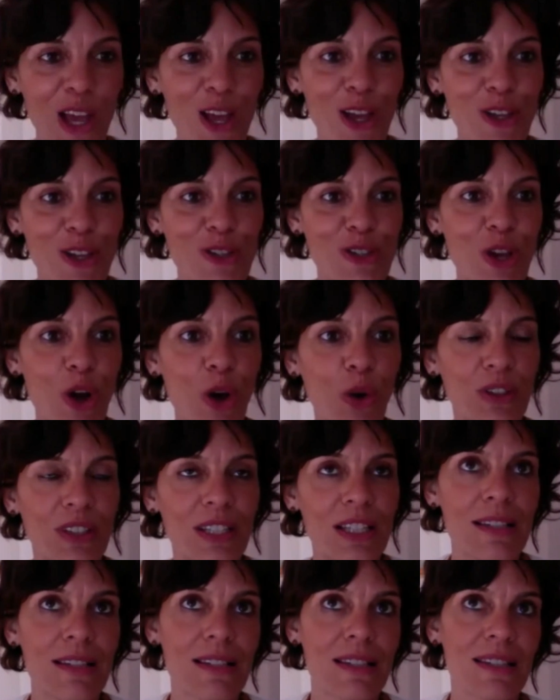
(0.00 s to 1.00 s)
So
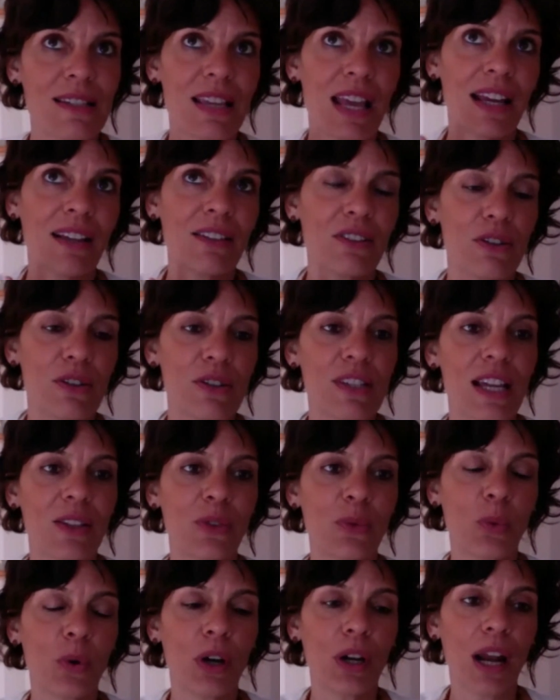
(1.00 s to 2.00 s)
these sectors that
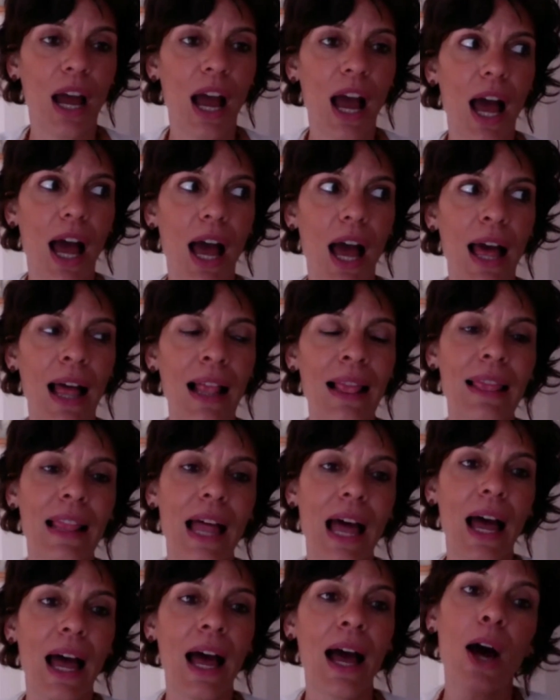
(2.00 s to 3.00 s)
were
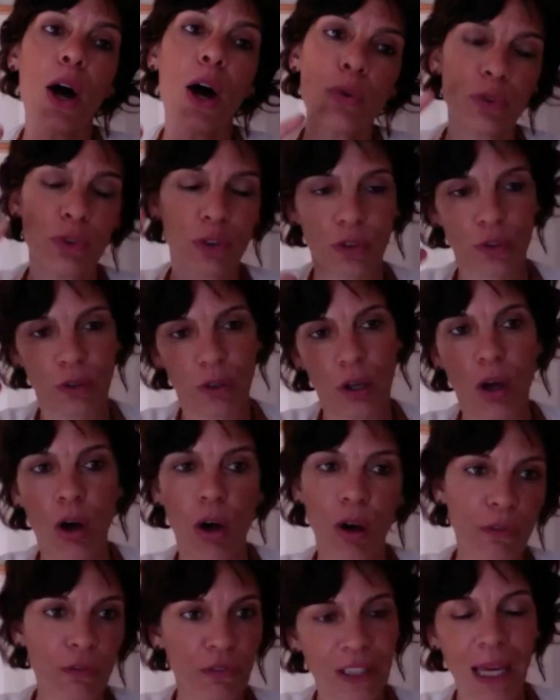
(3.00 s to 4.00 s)
out
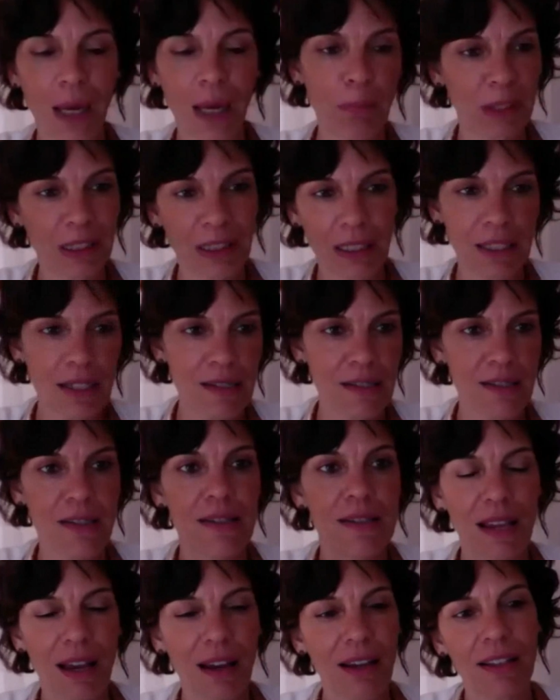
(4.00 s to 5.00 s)
of capitalist
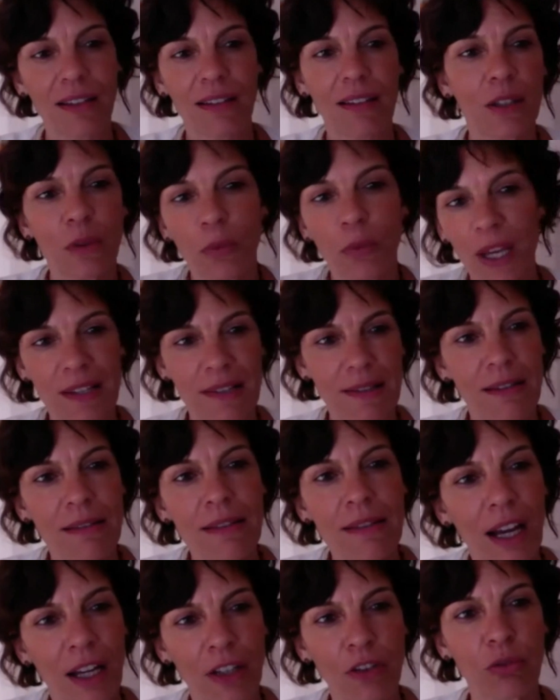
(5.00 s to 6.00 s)
society in Western
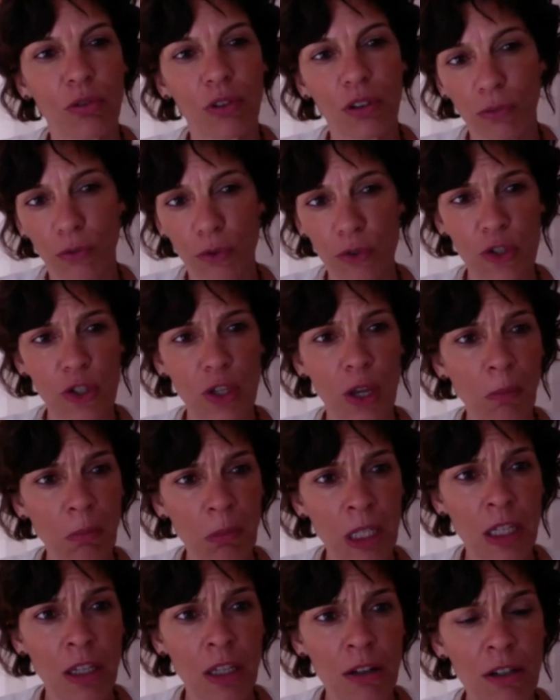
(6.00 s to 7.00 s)
countries for some
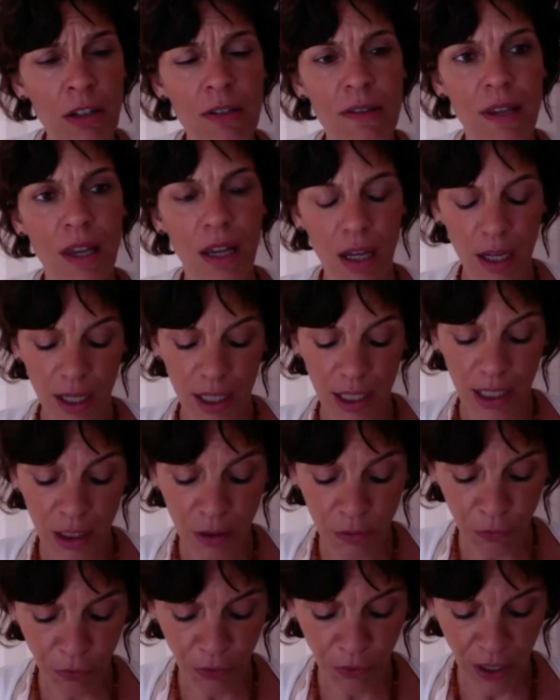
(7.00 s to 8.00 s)
years,
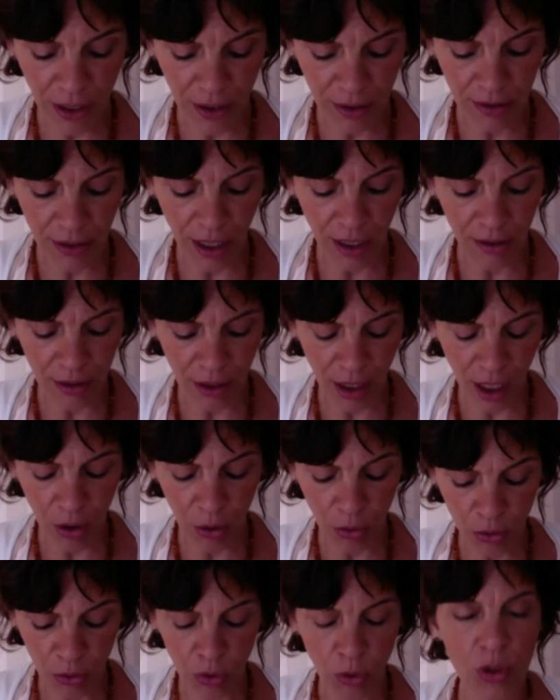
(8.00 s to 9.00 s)
in fact, are
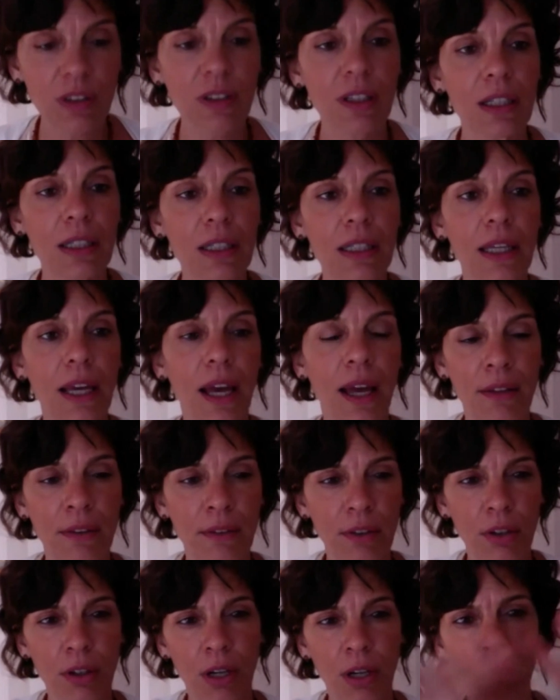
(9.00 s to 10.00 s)
now totally
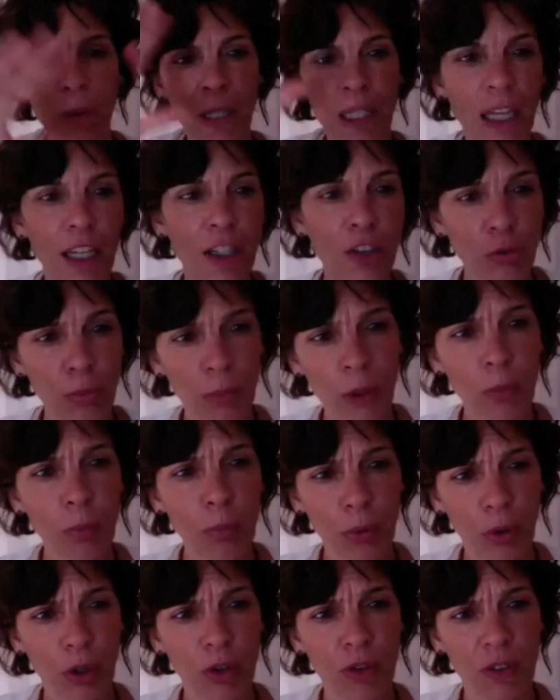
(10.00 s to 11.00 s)
under a management
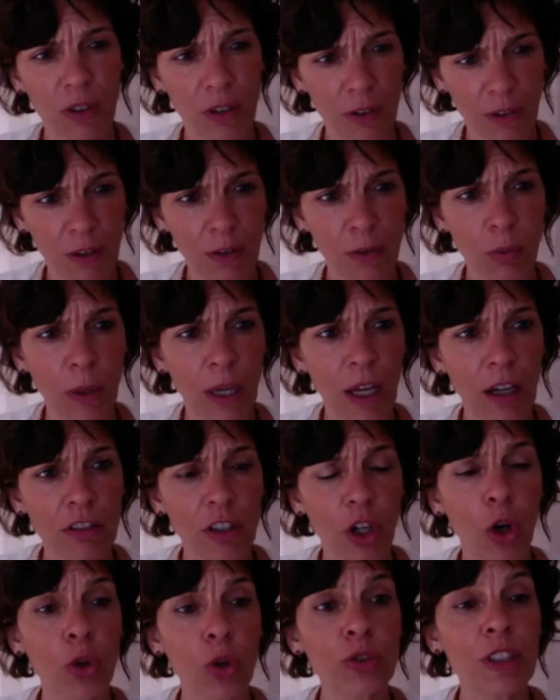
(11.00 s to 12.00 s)
process as well.
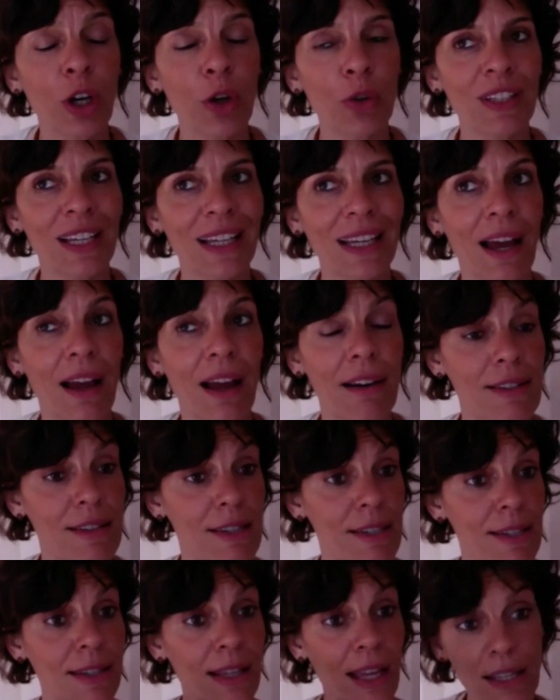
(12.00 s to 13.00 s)
Although they are
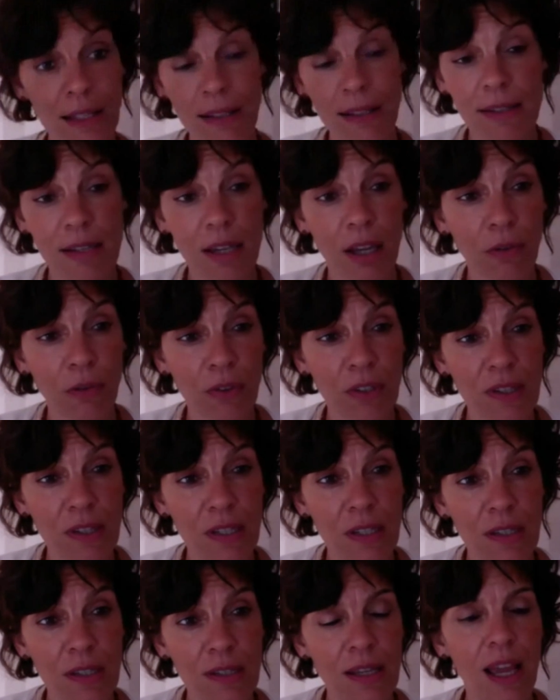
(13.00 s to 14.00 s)
state
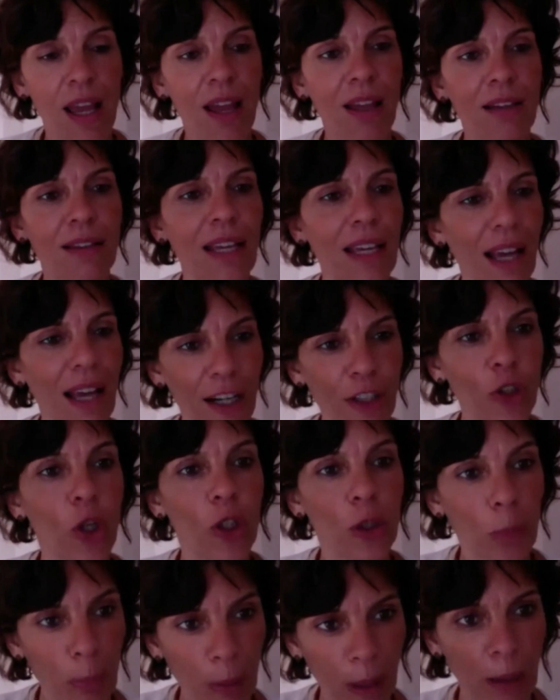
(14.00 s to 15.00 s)
services, they are
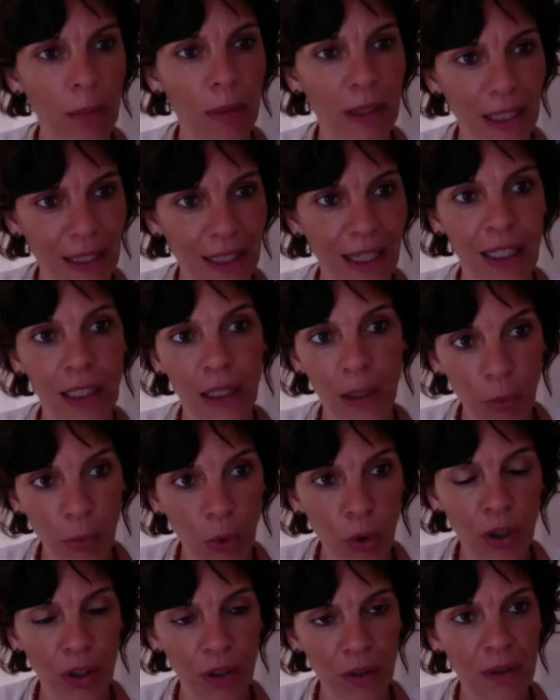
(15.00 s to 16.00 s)
not public
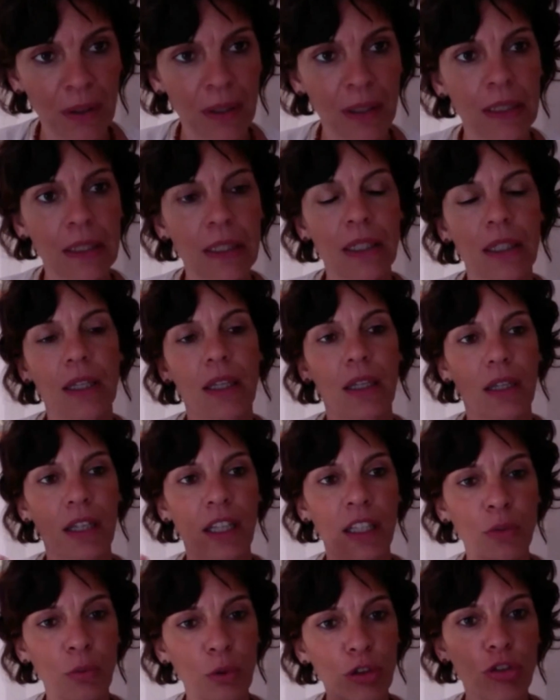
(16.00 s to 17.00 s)
anymore.
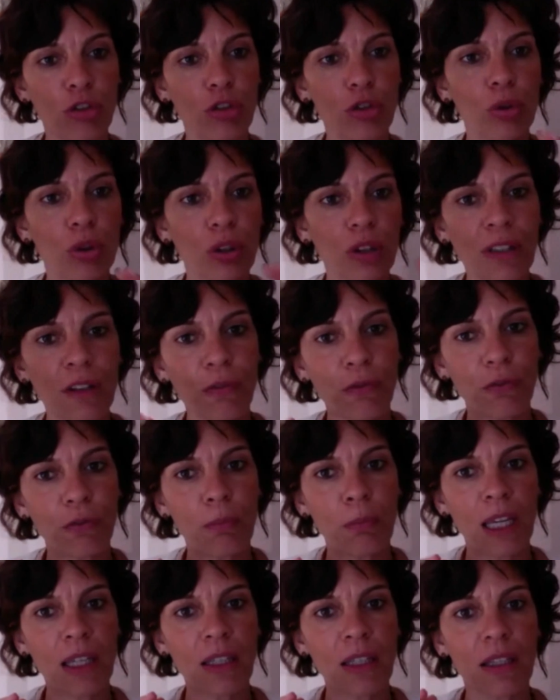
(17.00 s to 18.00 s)
And we should
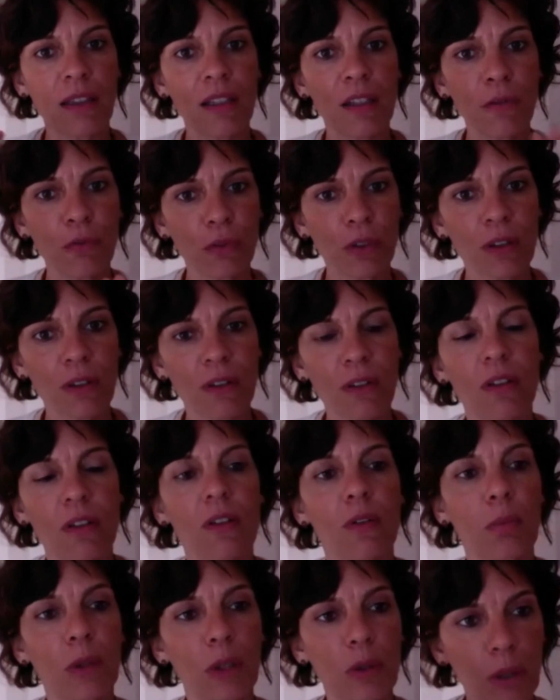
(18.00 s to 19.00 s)
make the differences
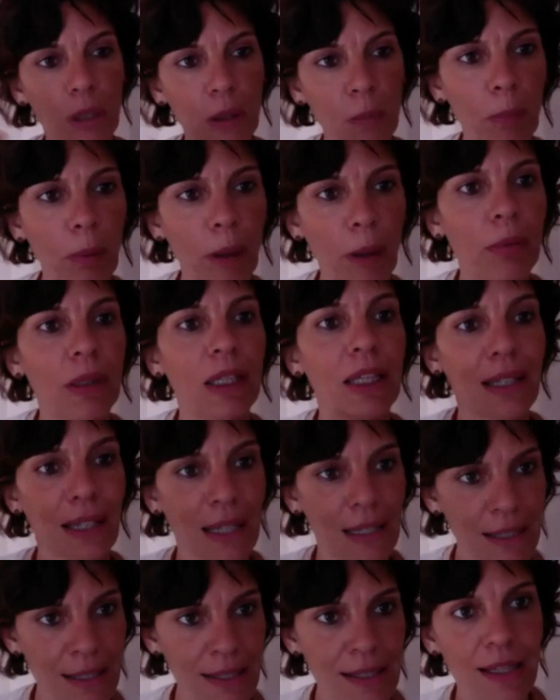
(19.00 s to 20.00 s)
between public
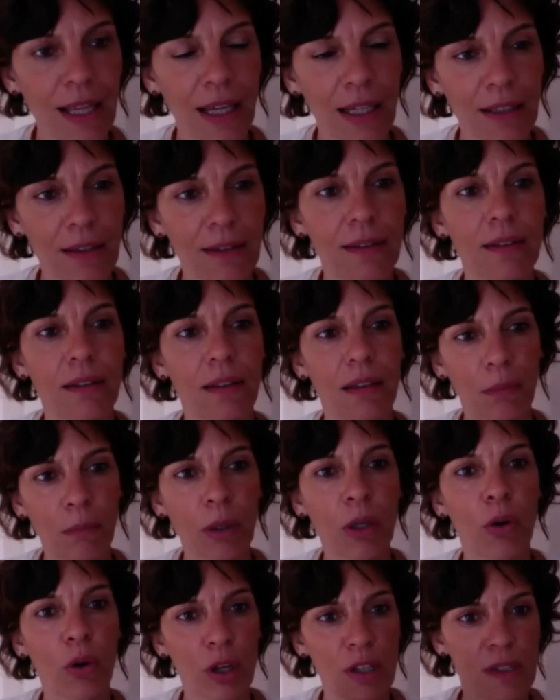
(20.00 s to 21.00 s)
and state,
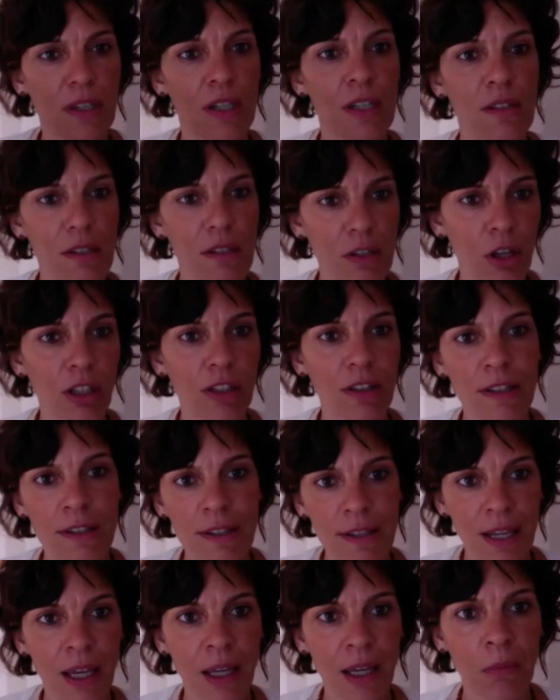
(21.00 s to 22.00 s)
because it's not the
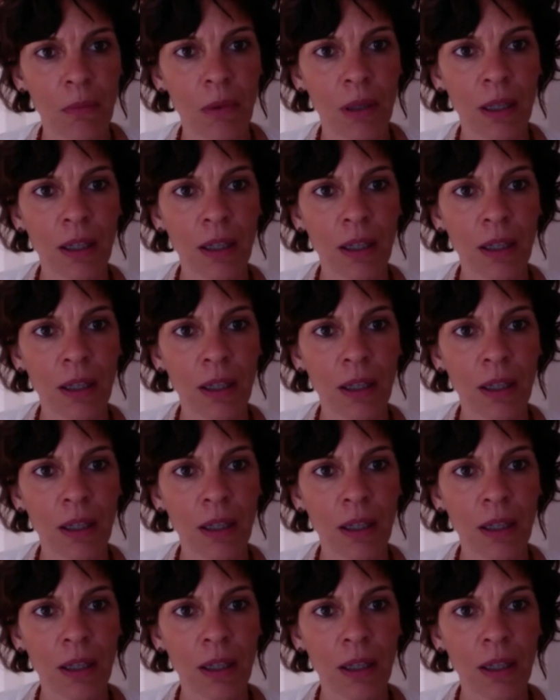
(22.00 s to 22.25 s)
same.